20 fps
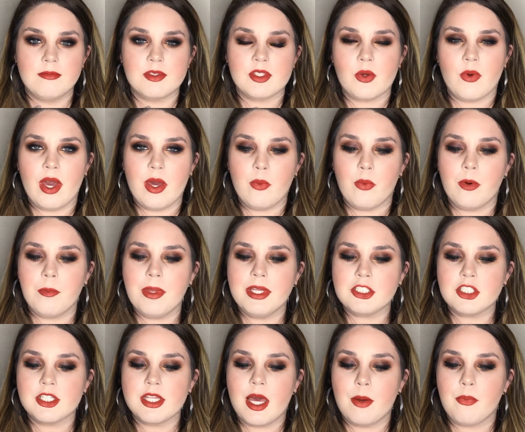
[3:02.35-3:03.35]
So I will
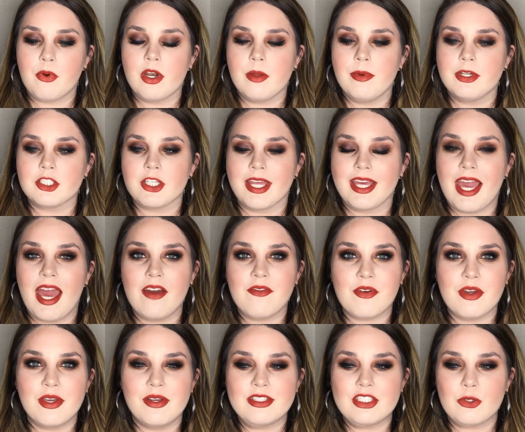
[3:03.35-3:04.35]
mention that pretty much like
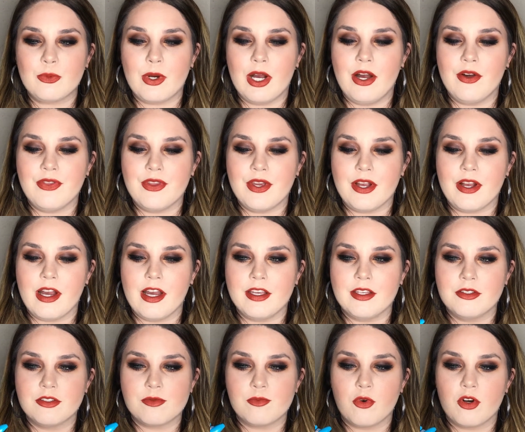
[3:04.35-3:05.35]
every YouTuber out there, I
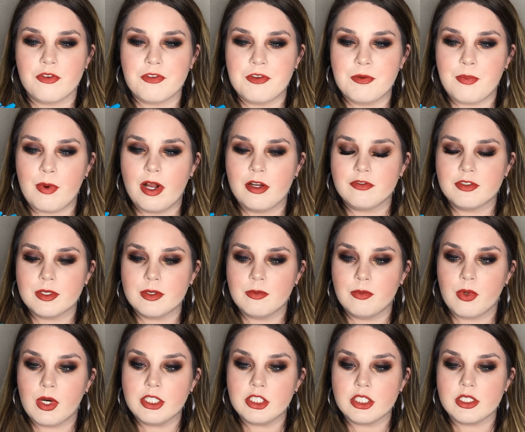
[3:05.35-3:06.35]
use Morphe
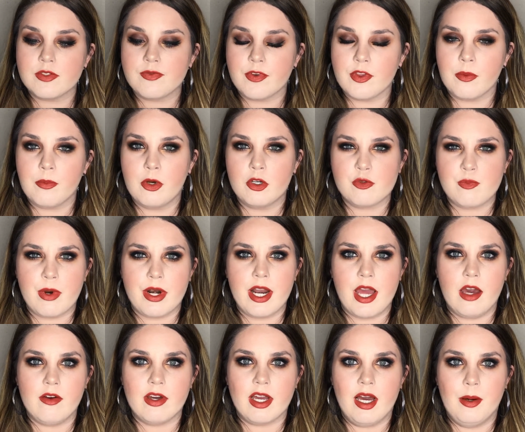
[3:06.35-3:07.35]
brushes for the most part. I
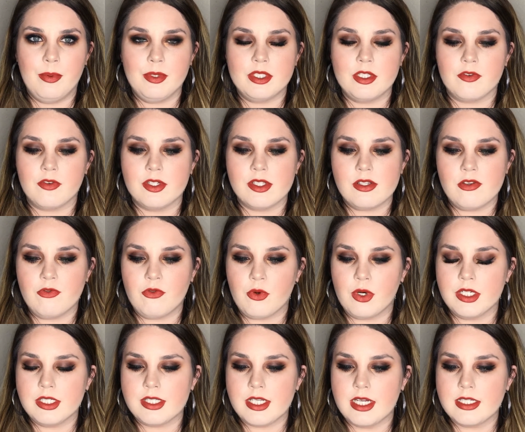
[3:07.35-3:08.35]
have a couple different
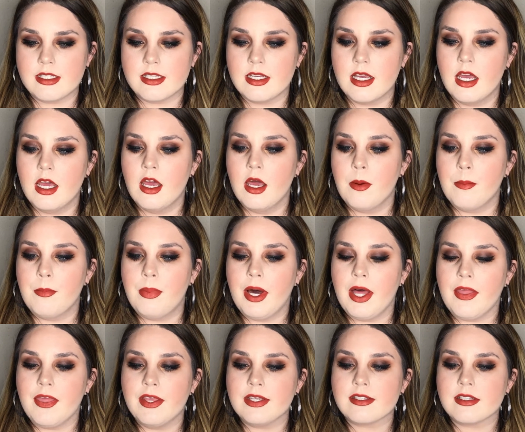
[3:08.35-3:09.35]
Sephora sets,
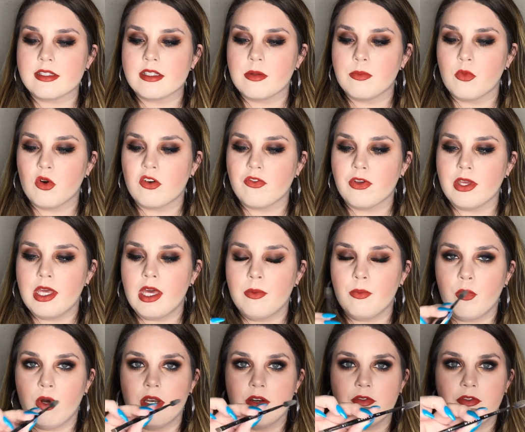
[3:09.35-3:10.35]
but this is the Morphe
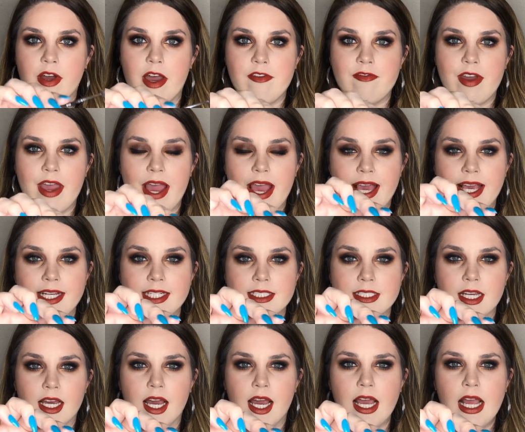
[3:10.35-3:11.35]

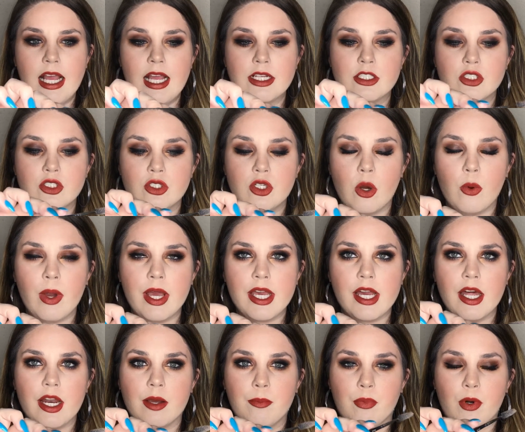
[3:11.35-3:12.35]
M158. I know I
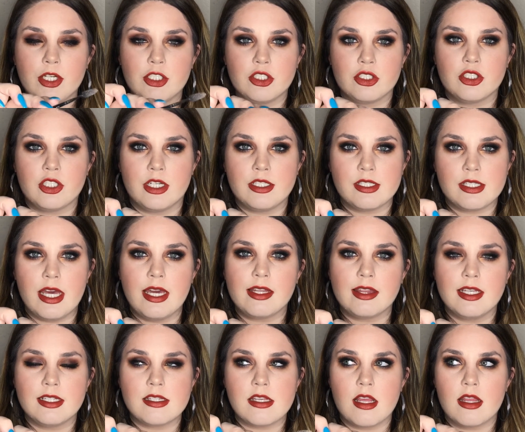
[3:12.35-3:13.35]
got a brush just like
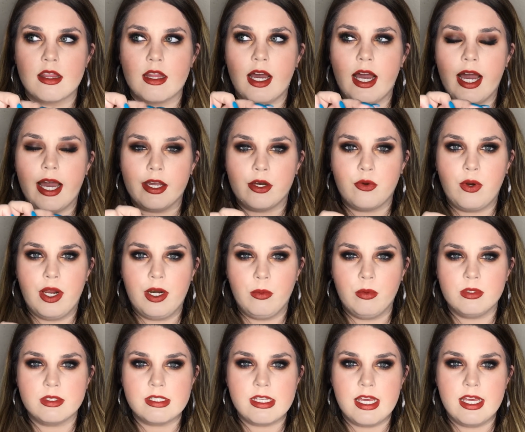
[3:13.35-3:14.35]
this in the
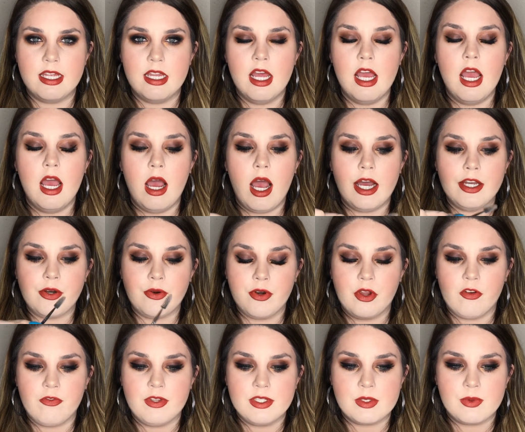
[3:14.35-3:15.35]
iCredible set. I don't
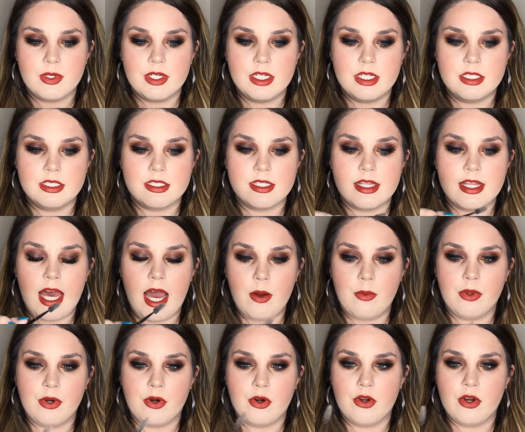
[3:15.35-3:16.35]
know if this one is that
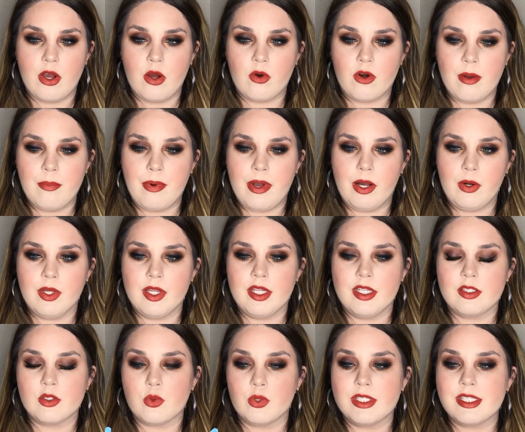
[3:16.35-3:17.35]
one or not, or I bought
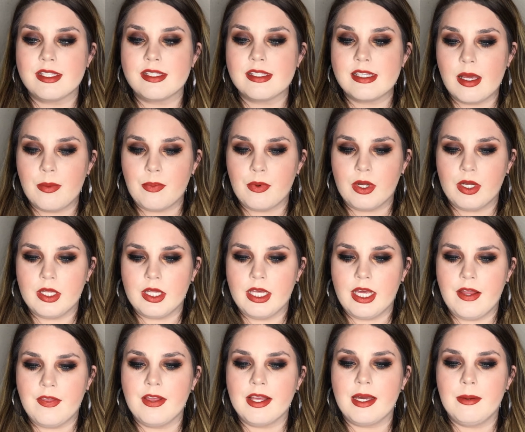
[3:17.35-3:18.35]
this one
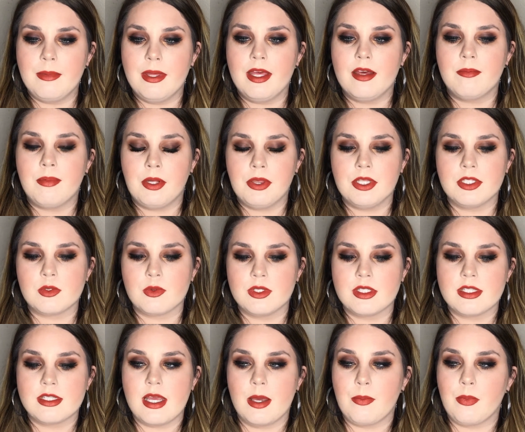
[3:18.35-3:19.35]
separately. I think I may have bought this
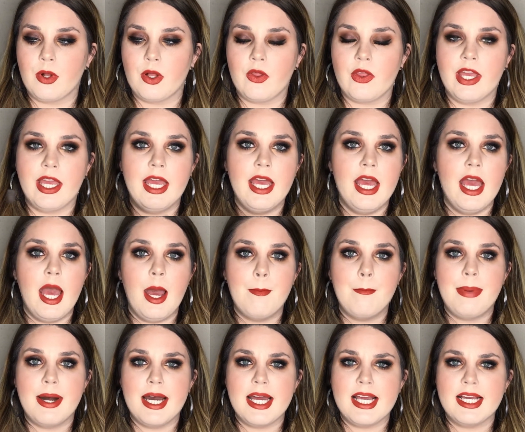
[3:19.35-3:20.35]
one separately,
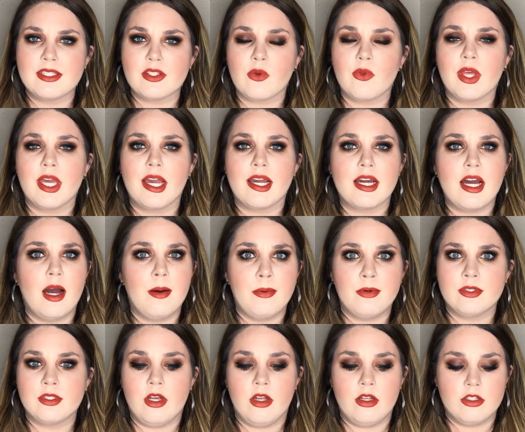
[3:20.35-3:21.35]
but it's only a
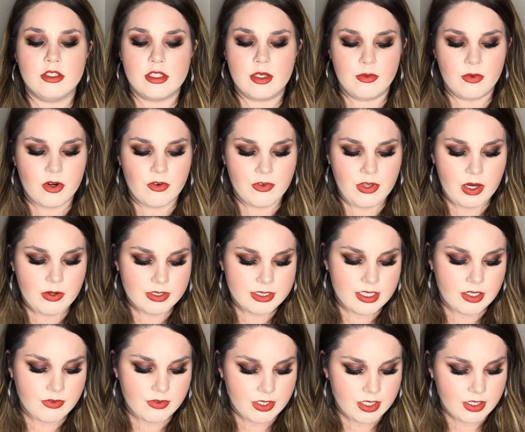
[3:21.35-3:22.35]
couple dollars at Morphe. I would
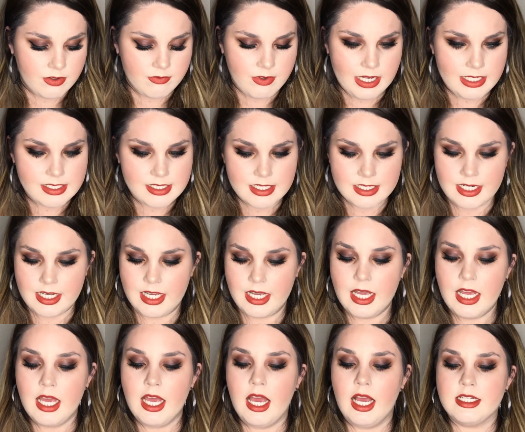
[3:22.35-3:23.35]
definitely invest in it.
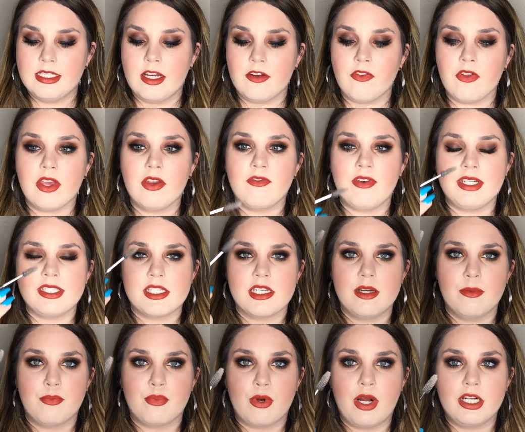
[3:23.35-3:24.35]
Definitely invest in
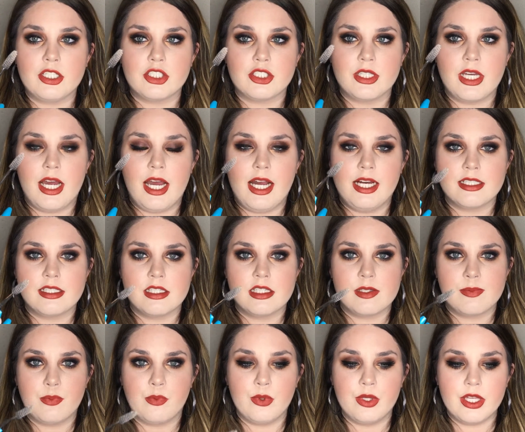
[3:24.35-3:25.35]
a brush that has the
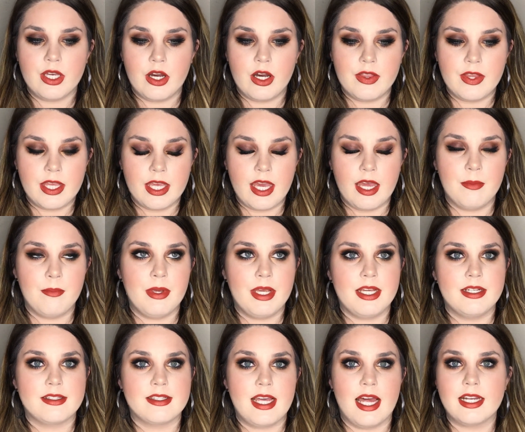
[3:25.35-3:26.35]
spoolie on the end,
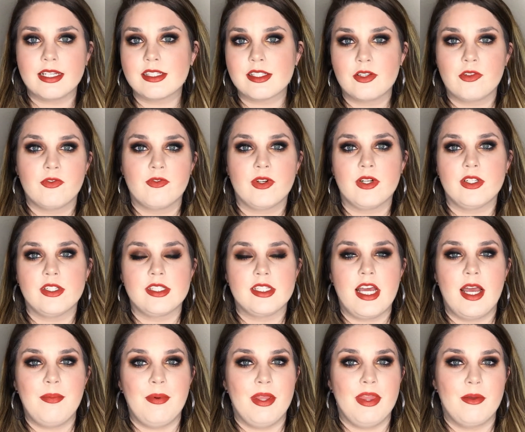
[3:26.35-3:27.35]
because that is the first
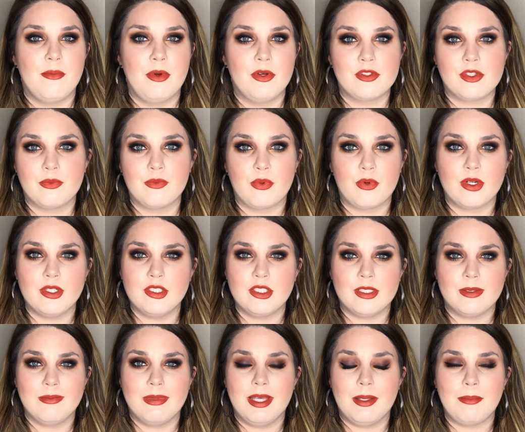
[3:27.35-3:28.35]
step and the most important
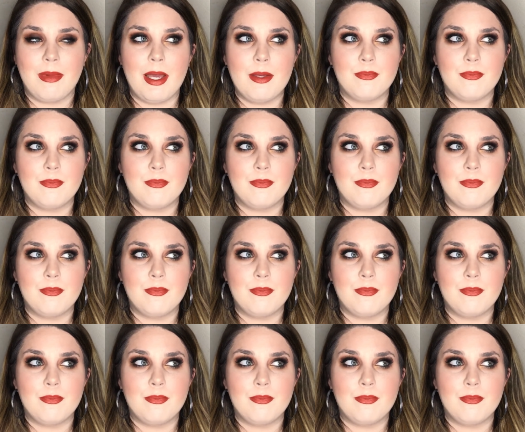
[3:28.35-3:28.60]
to me.